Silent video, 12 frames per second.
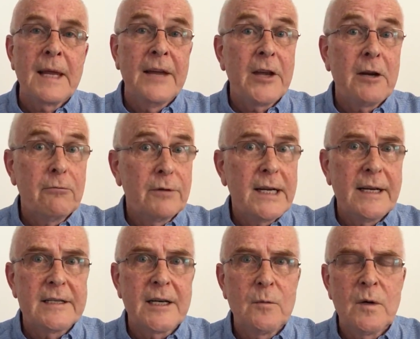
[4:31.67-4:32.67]
And they
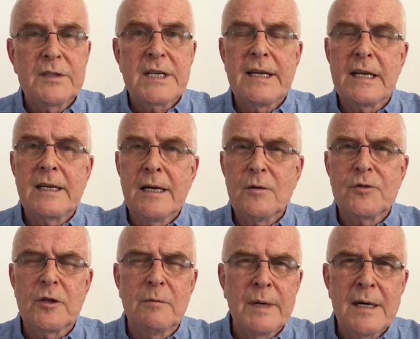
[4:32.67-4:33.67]
really don't want any
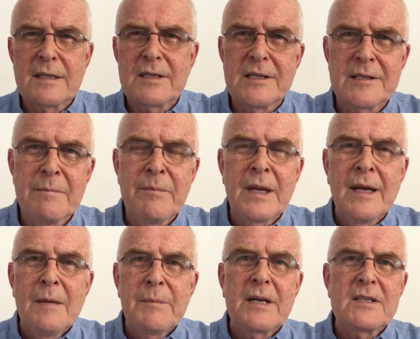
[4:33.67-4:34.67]
cultural Marxism
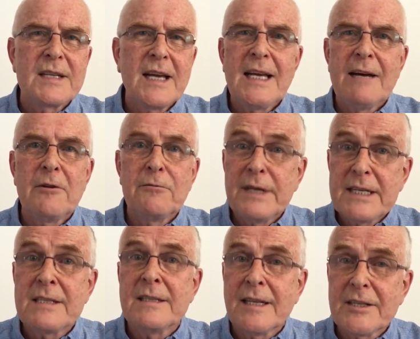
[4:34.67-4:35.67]
because they have a
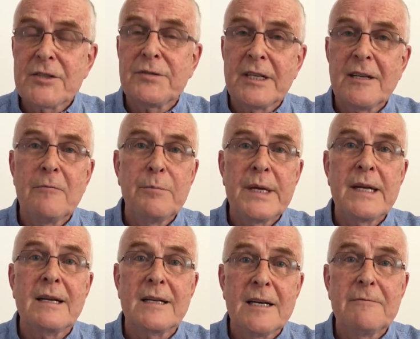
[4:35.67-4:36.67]
recent history of
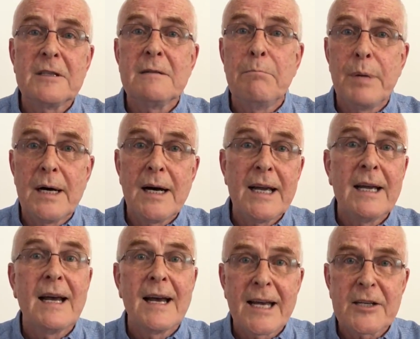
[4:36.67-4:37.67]
being governed by
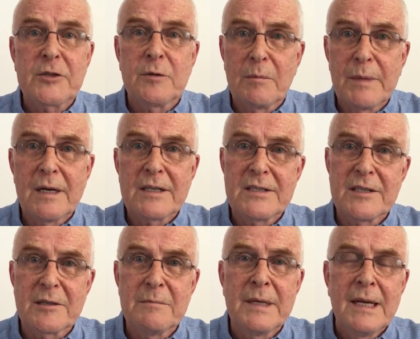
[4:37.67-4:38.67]
actual
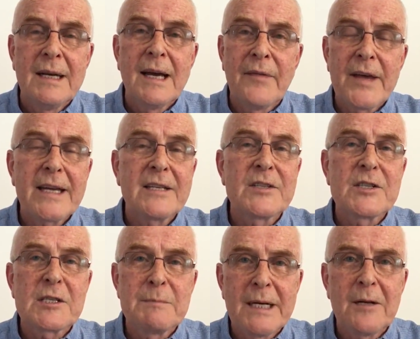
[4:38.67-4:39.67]
Marxism, and they can
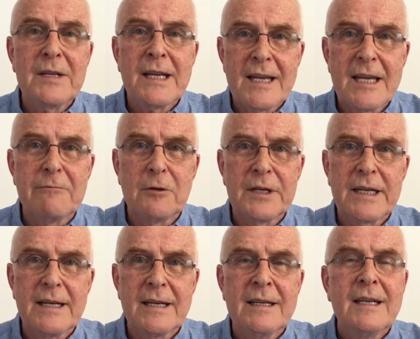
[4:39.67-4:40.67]
smell the evil
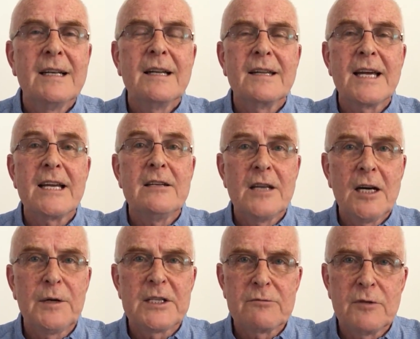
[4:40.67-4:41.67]
here. They
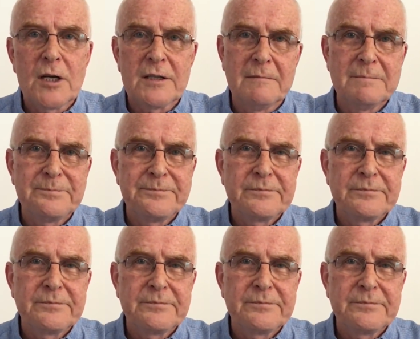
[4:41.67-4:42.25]
know it's rotten.